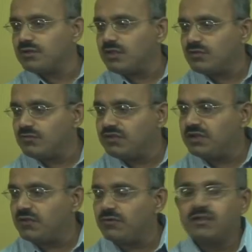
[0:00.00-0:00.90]

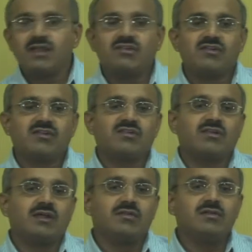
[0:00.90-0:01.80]
visited vertex X
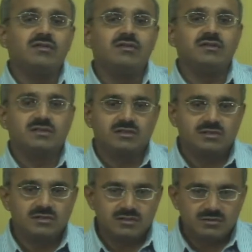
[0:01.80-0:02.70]
as a
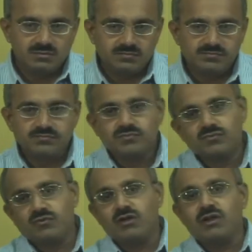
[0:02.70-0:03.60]

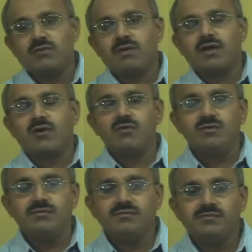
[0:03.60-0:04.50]
violet background.
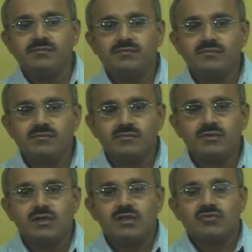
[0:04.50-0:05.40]

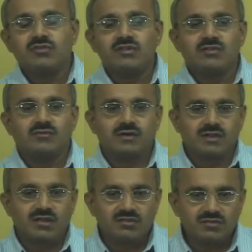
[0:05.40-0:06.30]
So, these are the
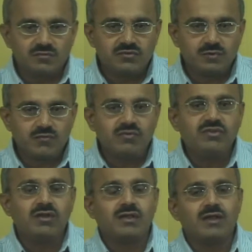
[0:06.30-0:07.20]
vertices which we
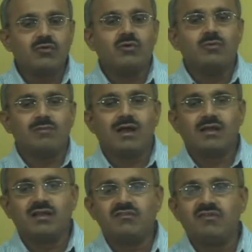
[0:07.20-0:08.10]
visit and going to mark
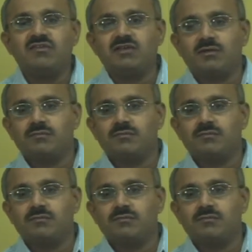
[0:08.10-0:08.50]
as visited.